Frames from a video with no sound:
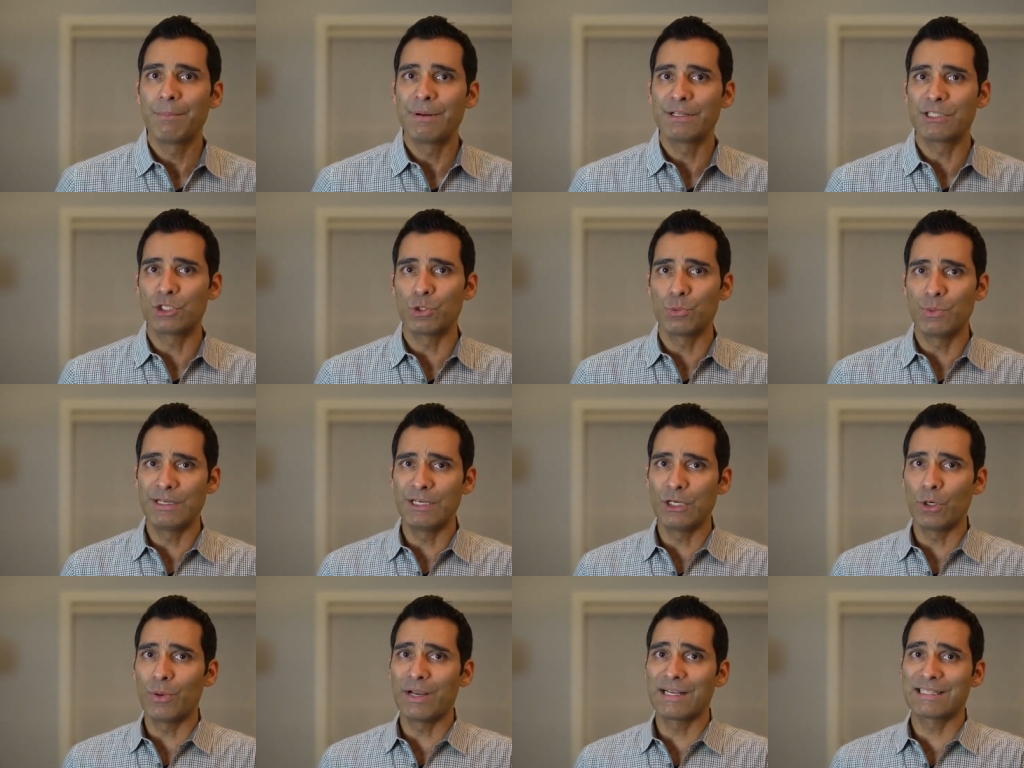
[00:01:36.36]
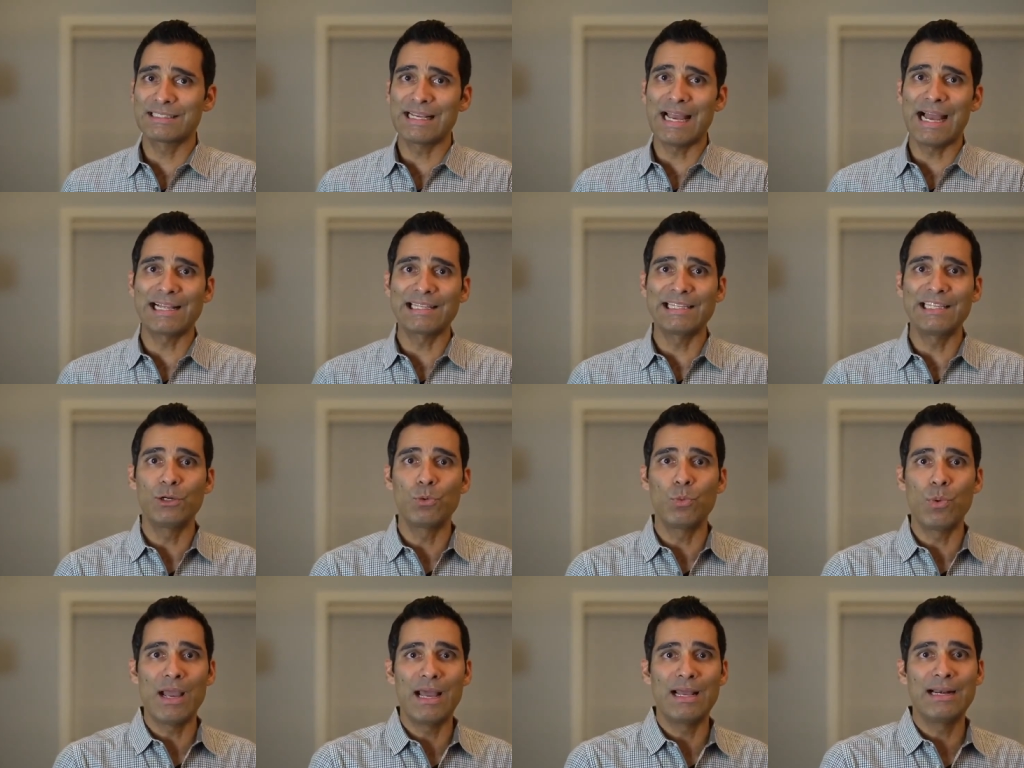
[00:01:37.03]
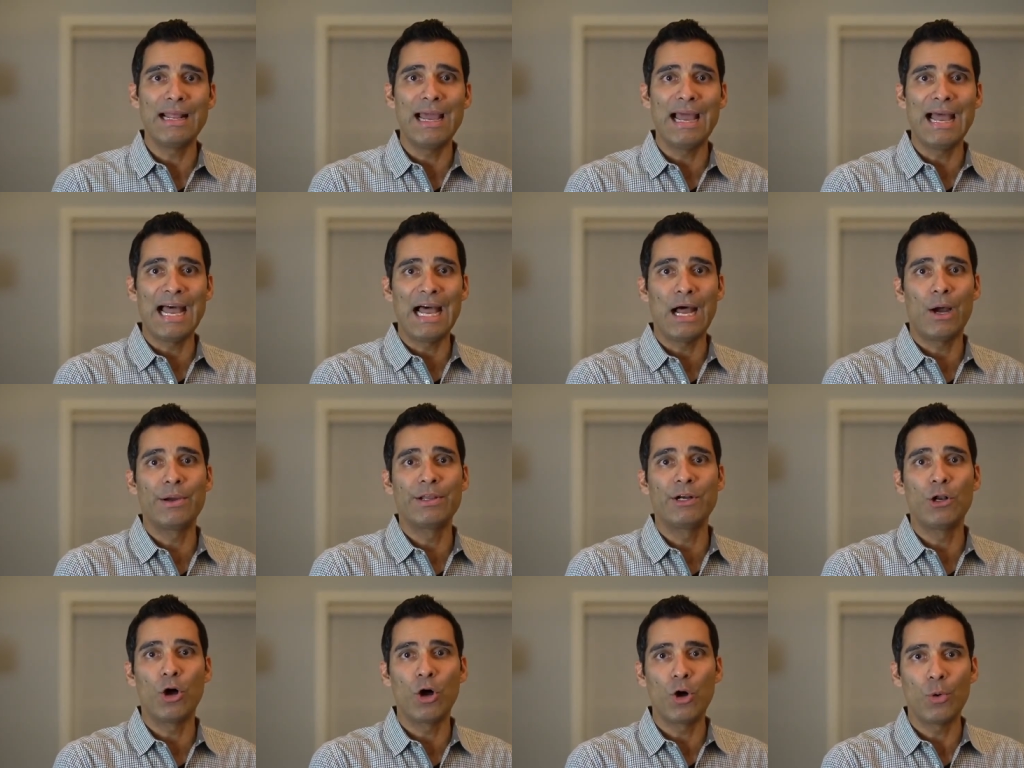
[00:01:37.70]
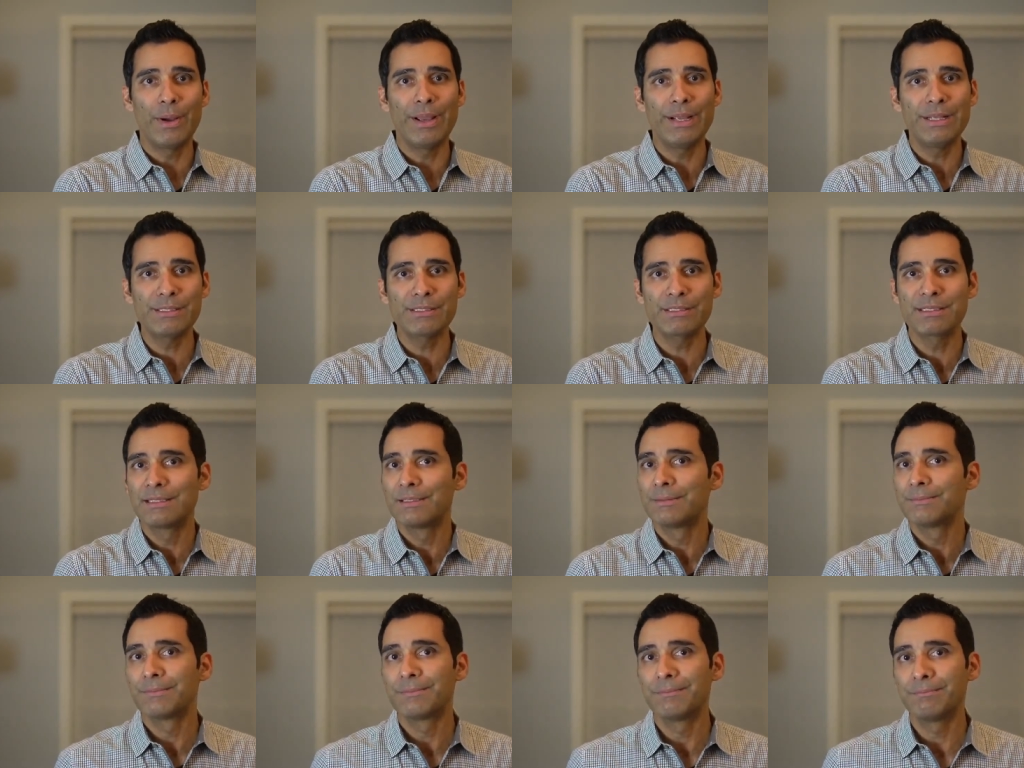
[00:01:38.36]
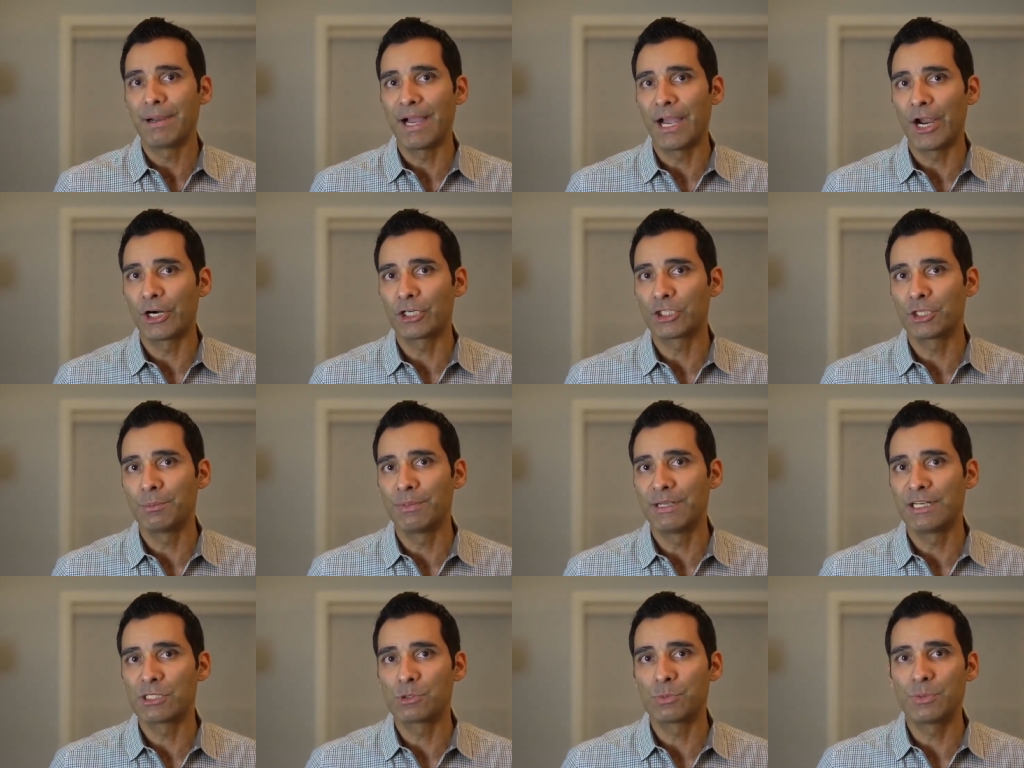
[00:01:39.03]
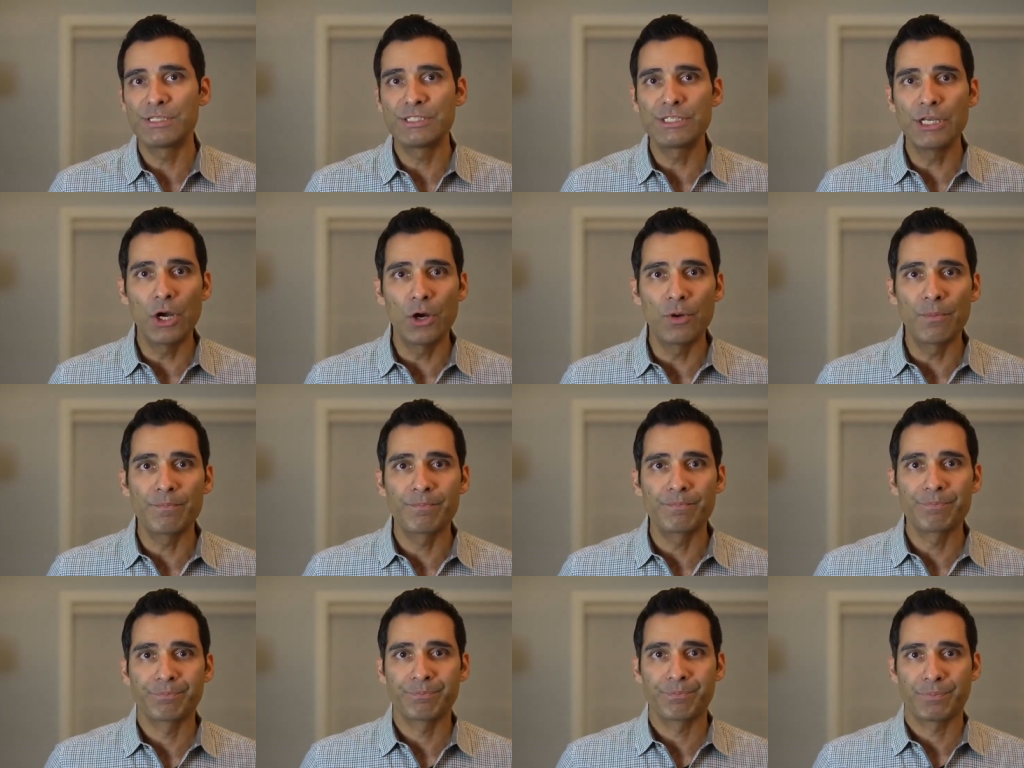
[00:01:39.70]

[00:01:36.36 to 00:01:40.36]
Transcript: but do we know exactly when, how, and always? My argument is we don't.